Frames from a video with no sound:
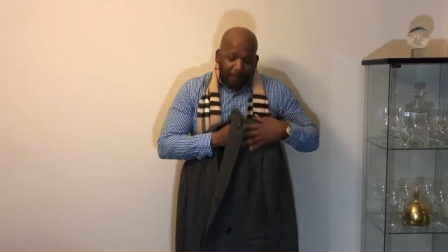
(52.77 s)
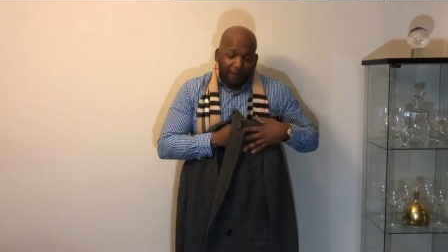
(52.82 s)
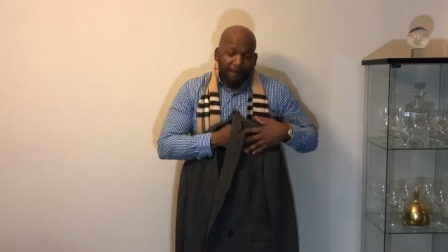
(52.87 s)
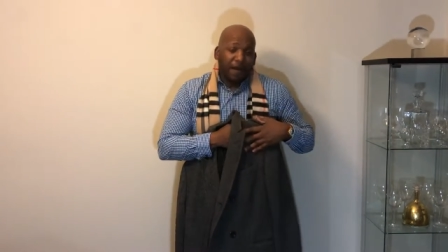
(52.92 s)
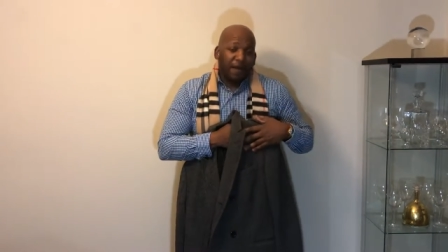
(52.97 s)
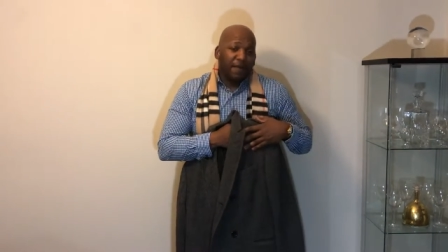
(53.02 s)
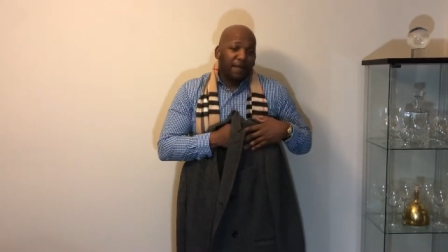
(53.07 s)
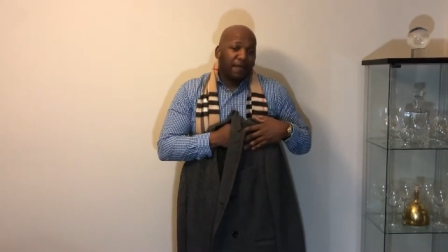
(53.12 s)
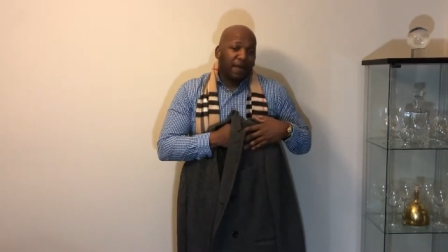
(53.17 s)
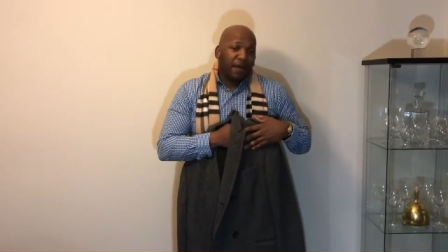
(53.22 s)

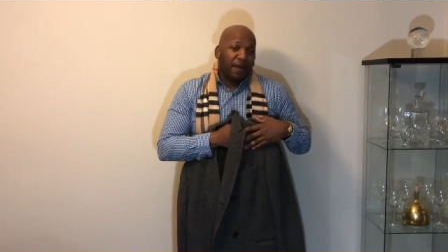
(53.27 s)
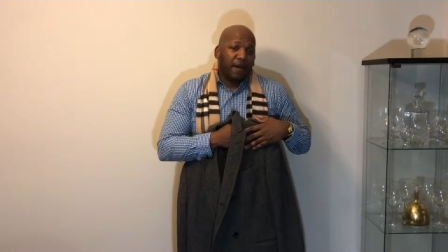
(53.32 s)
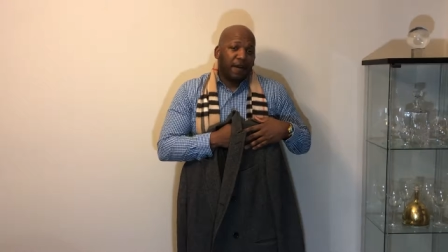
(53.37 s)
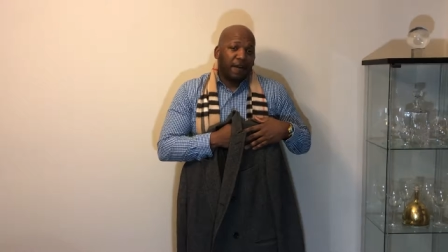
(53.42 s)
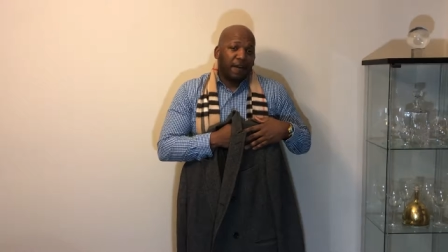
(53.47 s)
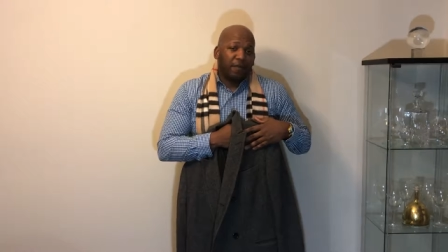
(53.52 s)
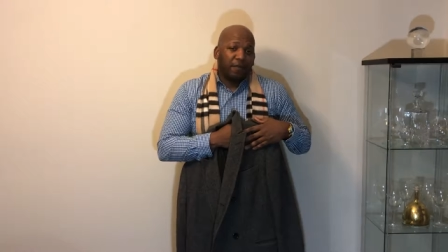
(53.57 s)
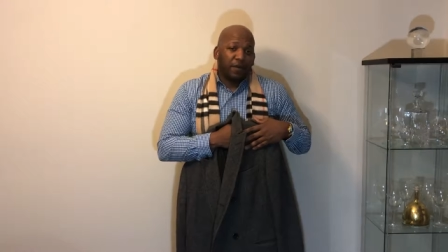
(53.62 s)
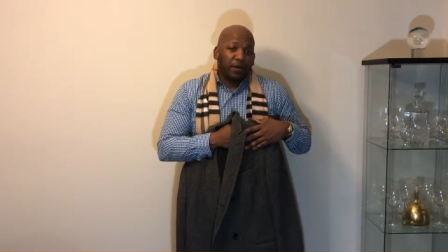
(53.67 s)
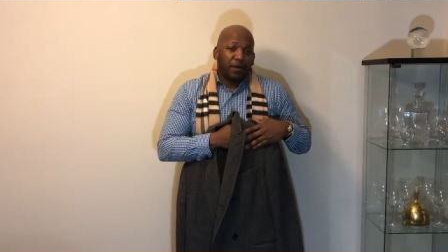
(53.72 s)
Very, very
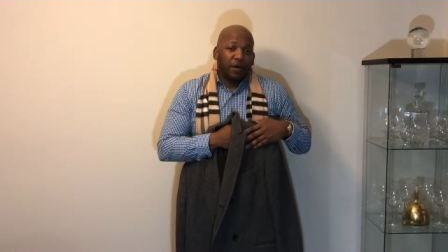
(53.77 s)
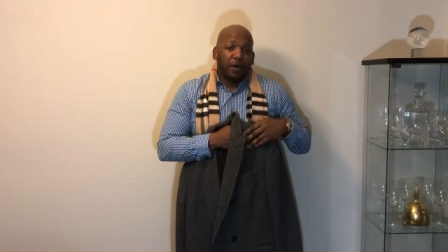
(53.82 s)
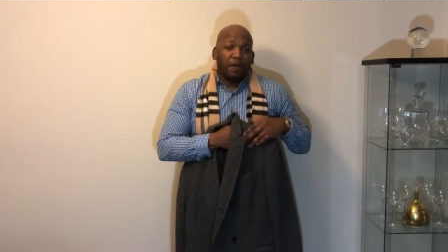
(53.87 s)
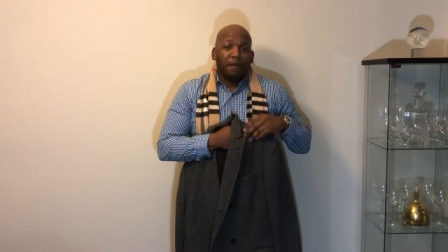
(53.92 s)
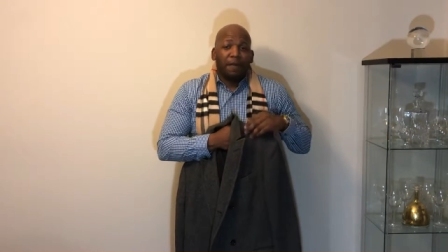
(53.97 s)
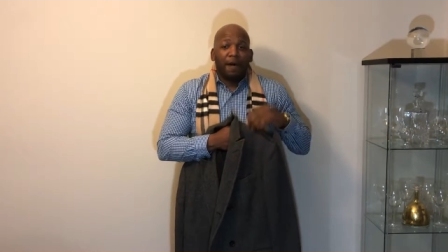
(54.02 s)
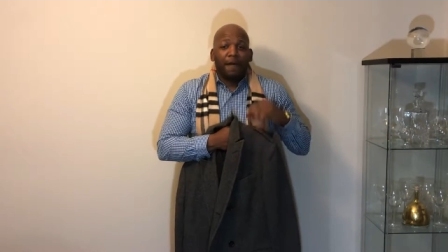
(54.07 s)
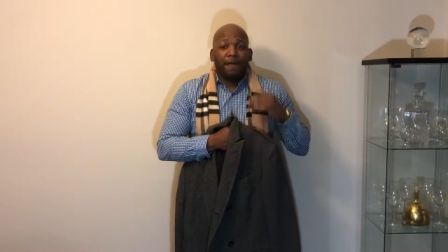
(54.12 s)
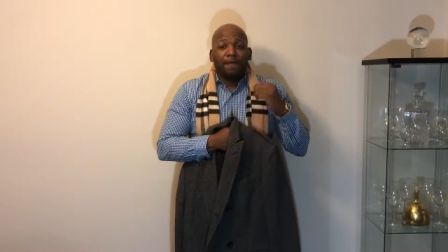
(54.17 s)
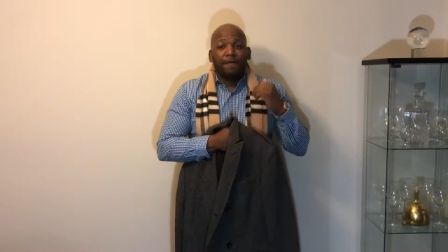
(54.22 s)
comfortable
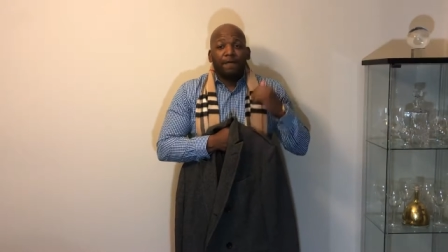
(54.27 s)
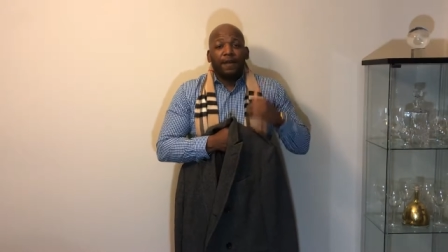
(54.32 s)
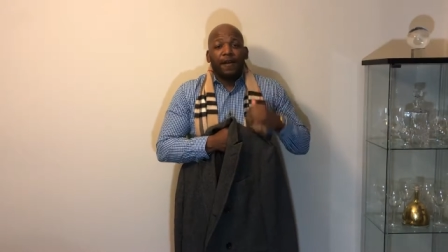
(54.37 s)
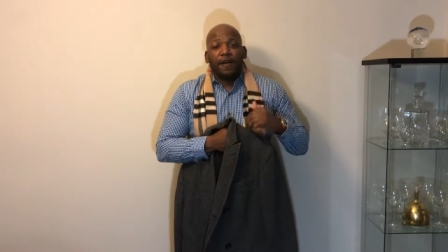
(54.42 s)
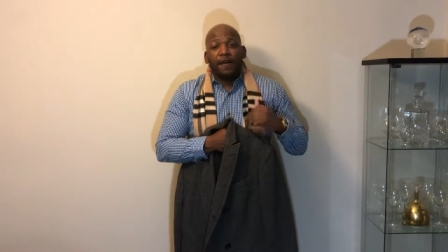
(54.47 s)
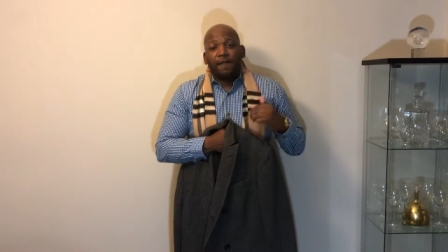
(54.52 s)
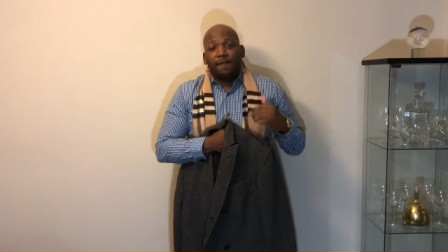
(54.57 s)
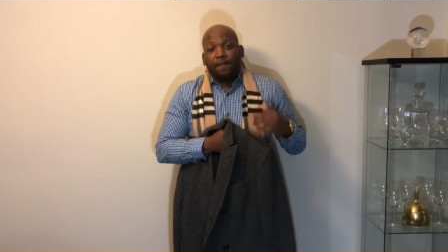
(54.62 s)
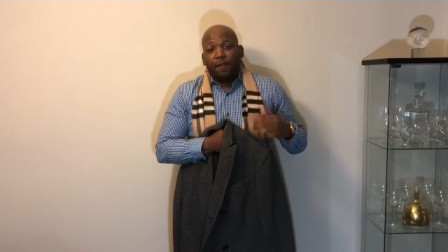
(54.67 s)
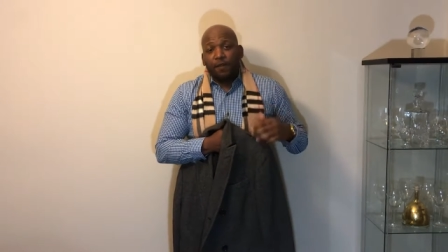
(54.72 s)
coat, my
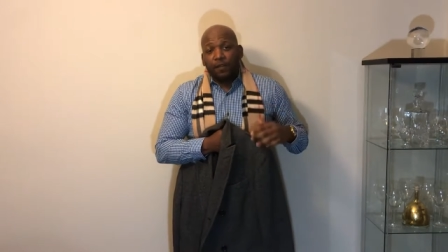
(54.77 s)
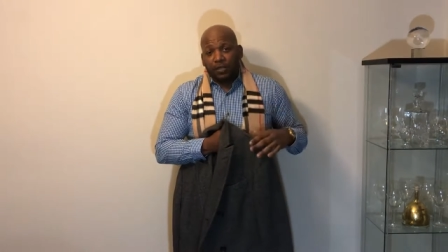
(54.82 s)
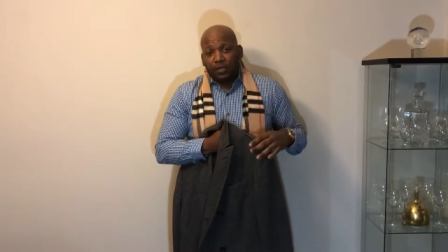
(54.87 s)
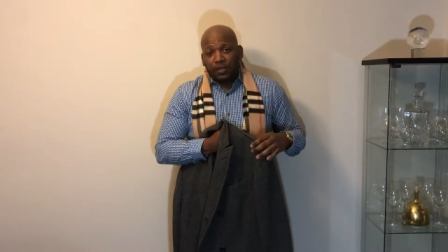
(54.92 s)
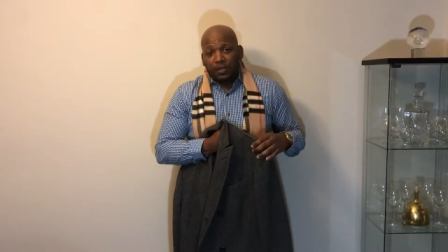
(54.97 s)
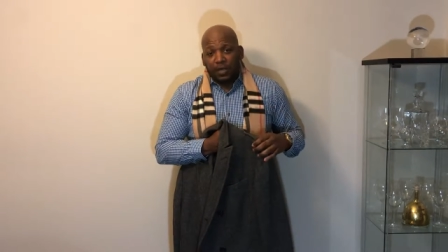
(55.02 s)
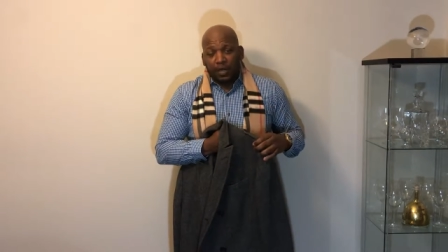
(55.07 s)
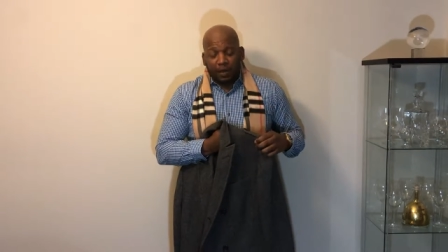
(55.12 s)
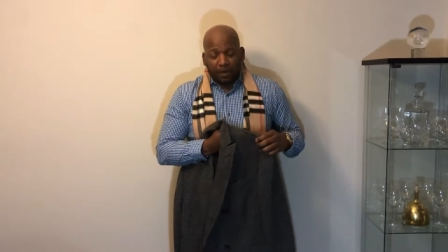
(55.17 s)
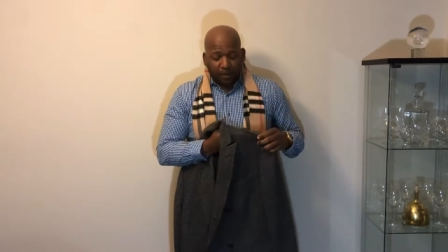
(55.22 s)
very
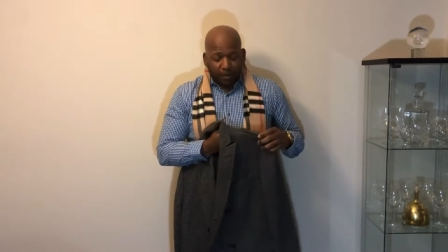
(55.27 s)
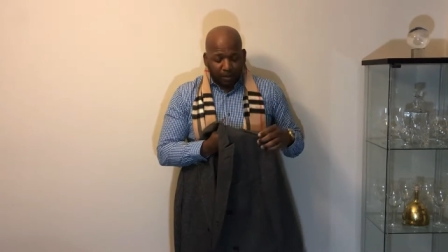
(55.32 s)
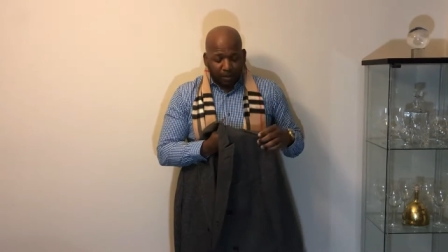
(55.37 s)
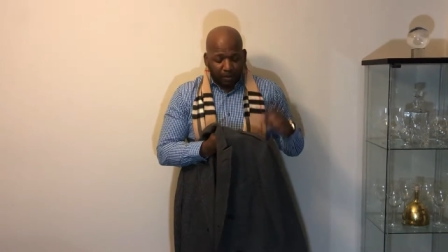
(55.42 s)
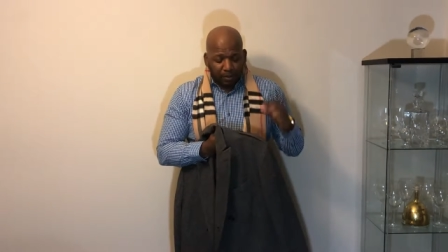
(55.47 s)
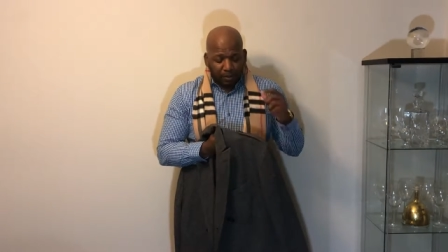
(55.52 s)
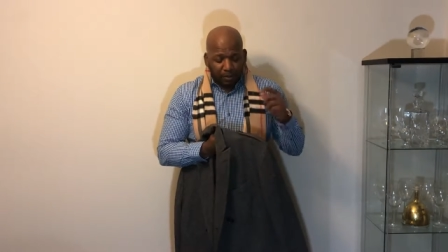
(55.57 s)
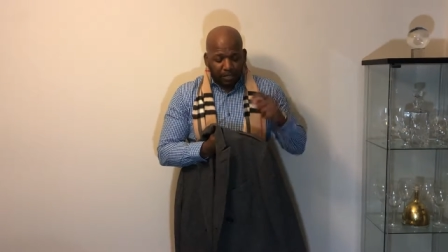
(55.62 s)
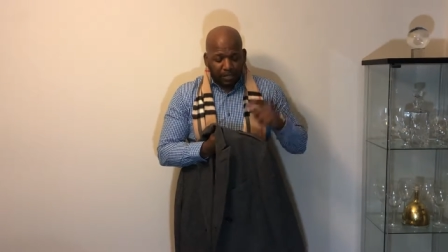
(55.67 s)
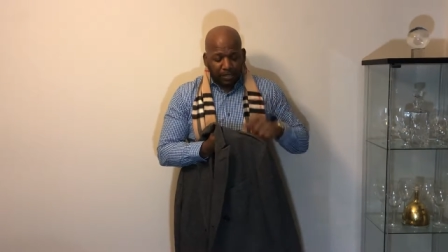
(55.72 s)
versatile
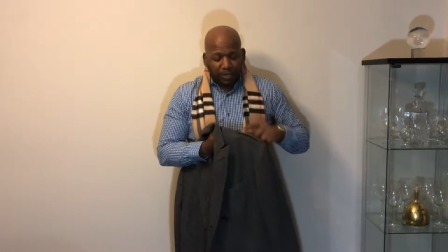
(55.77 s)
coat.